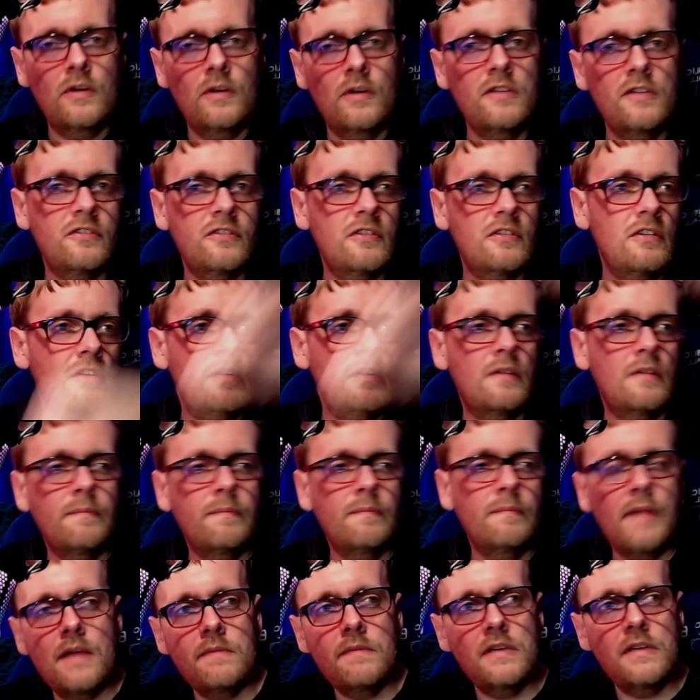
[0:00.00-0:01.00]
One's to
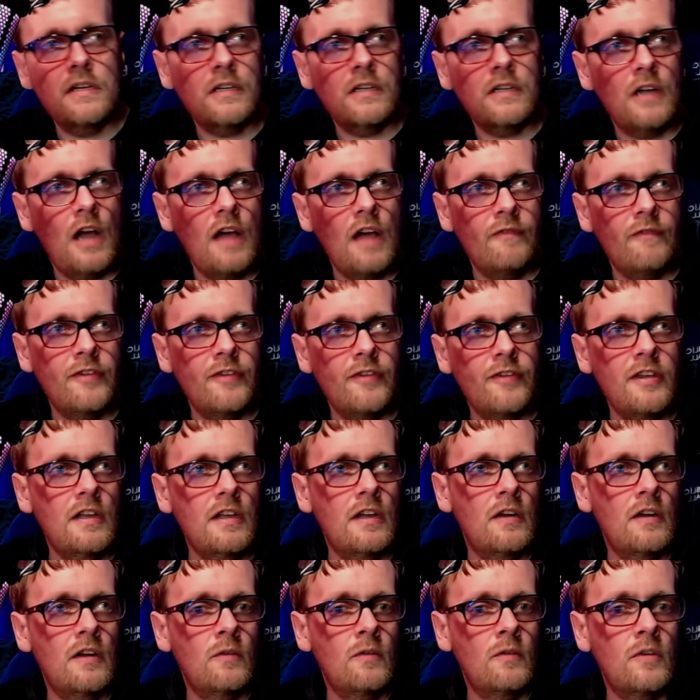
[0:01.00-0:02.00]
buy me a coffee
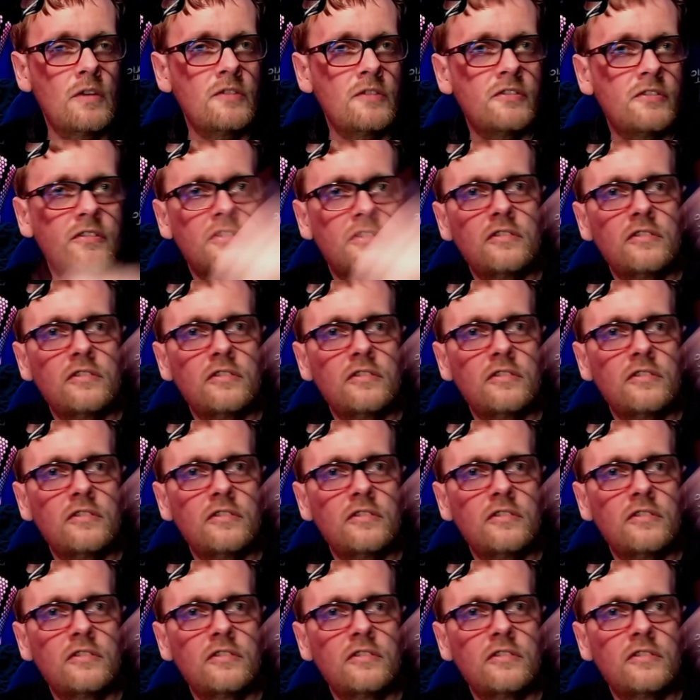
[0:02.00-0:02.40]
and one's